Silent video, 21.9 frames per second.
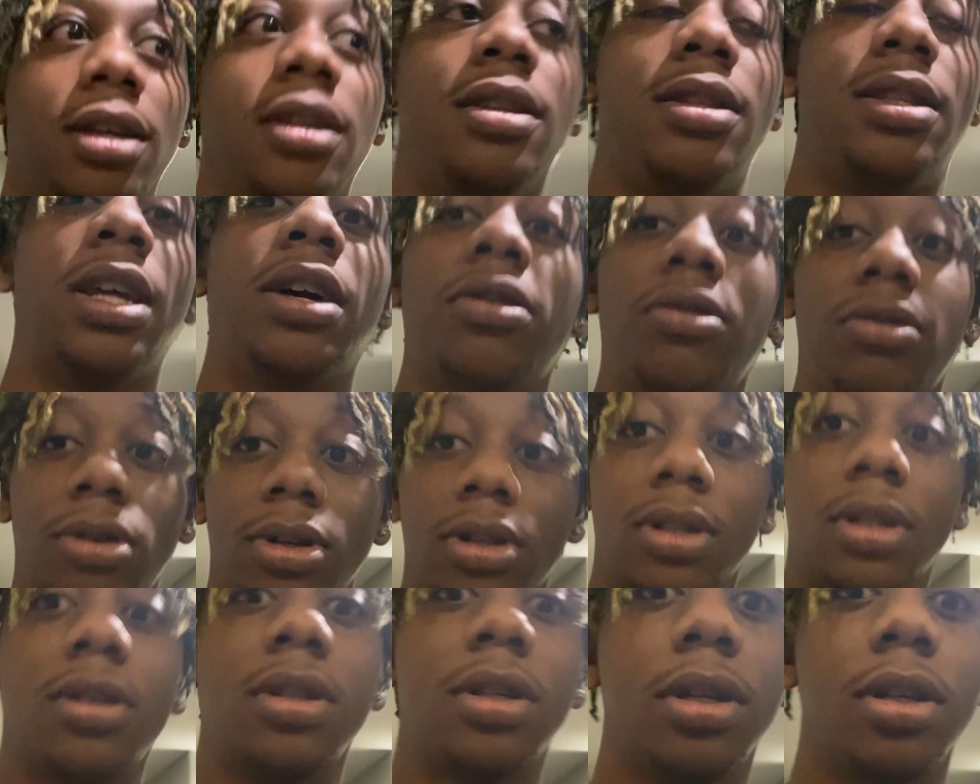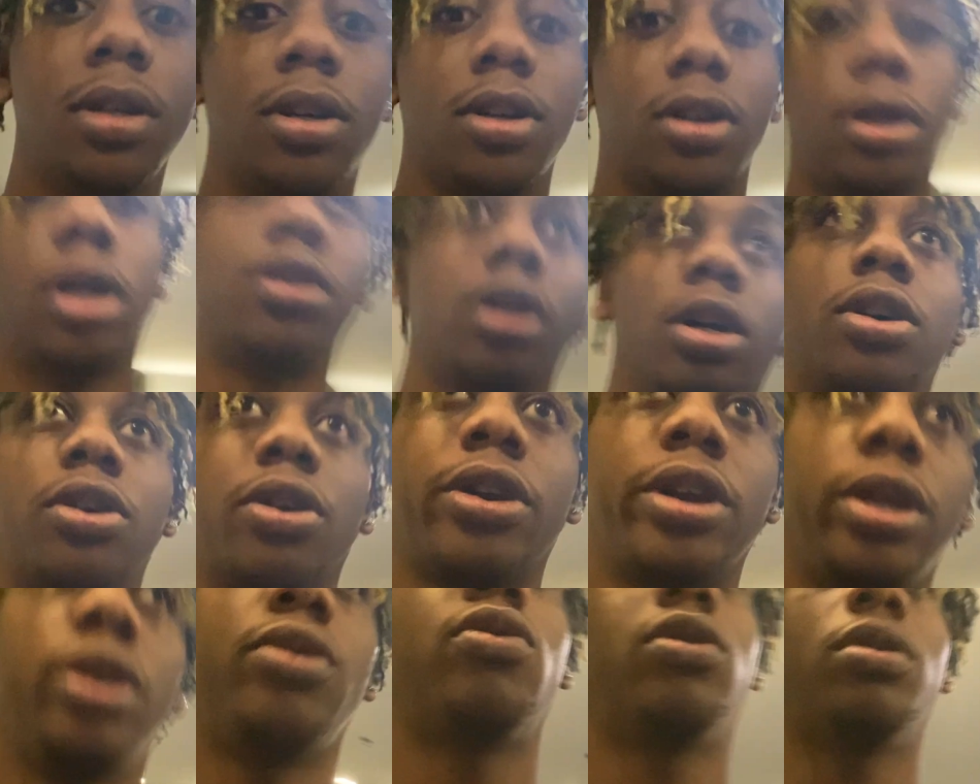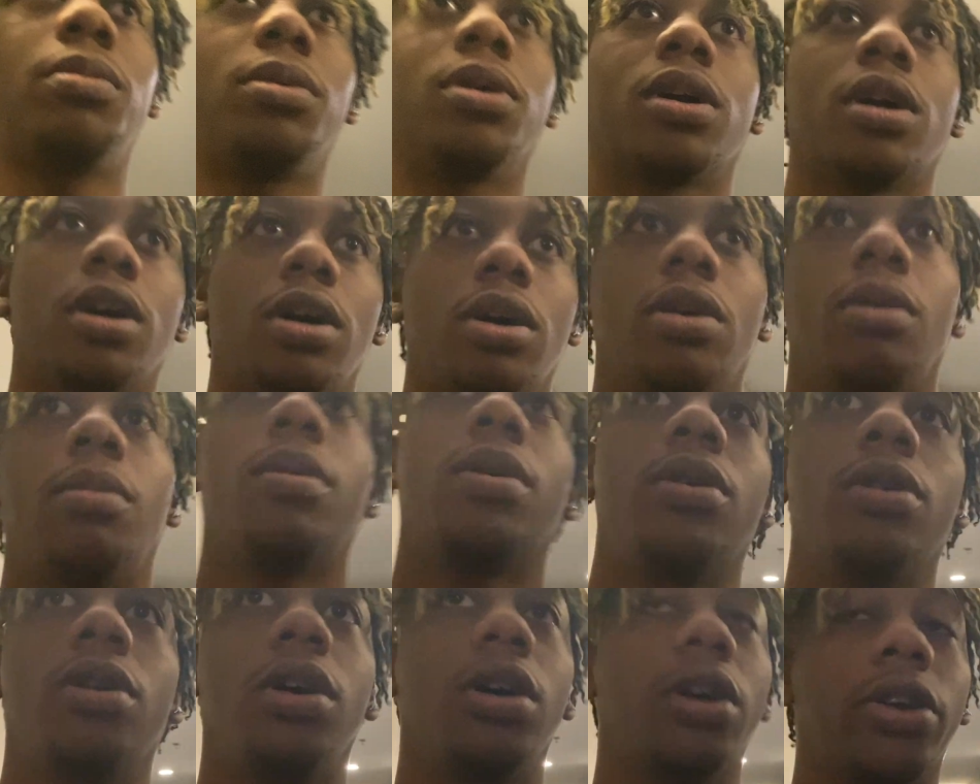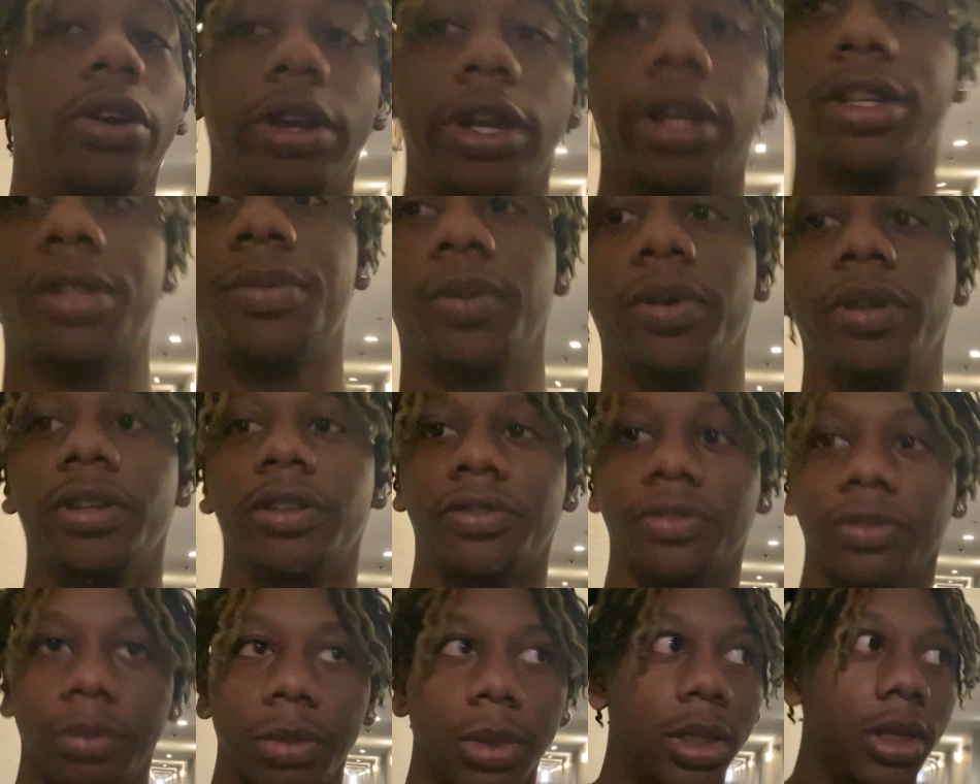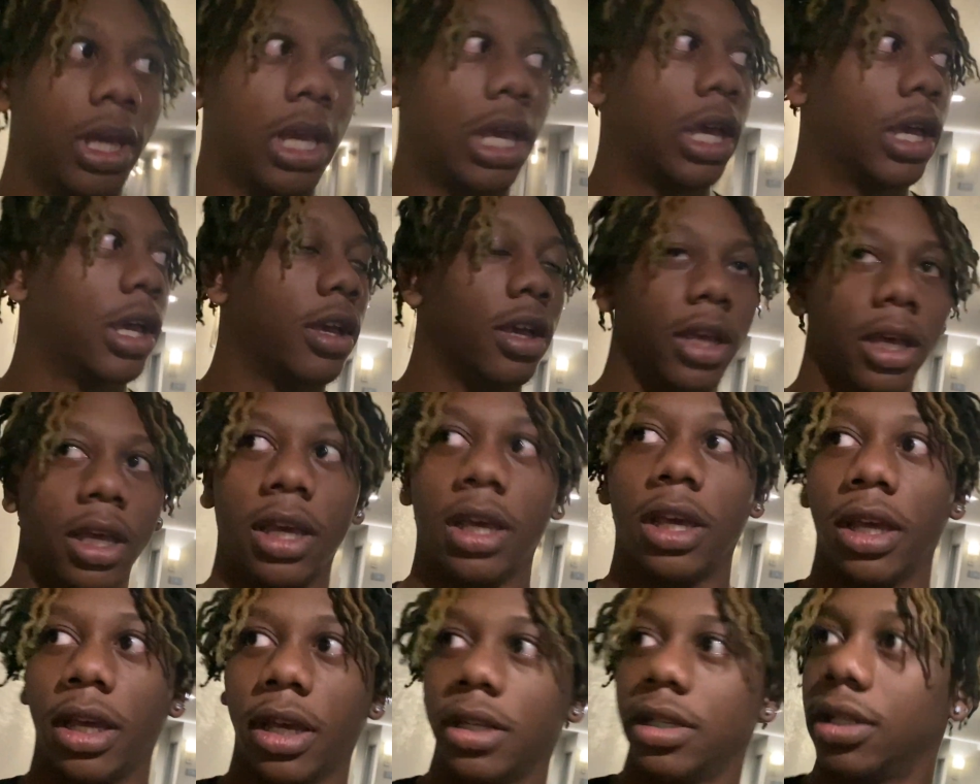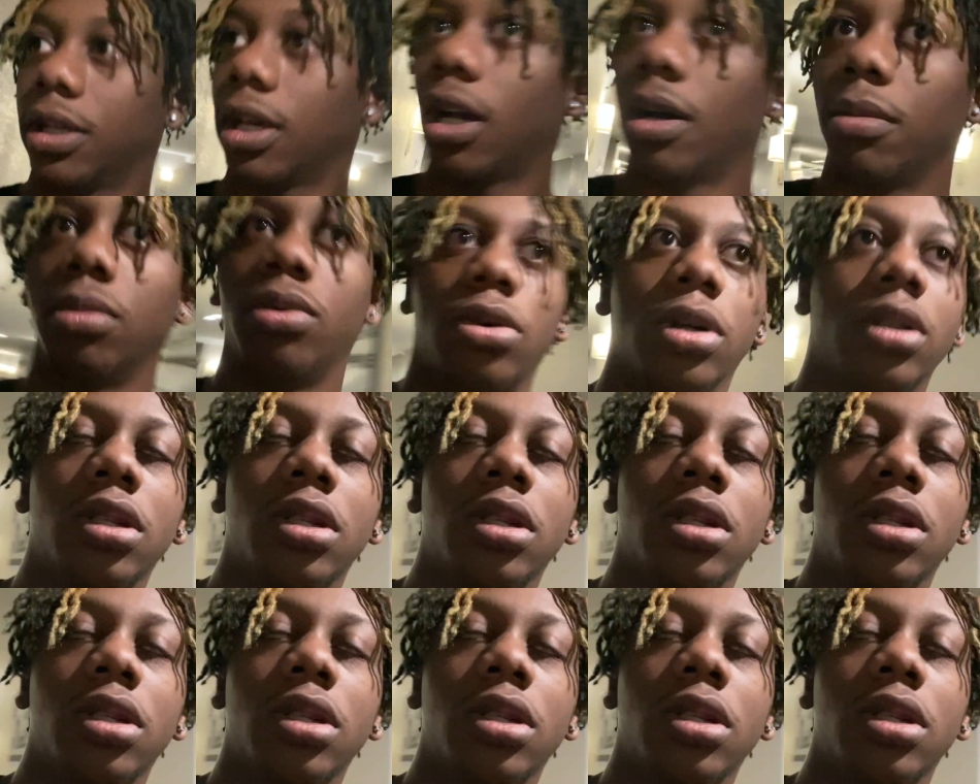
that was a great woman call, bro. A great experience for me. As y'all boys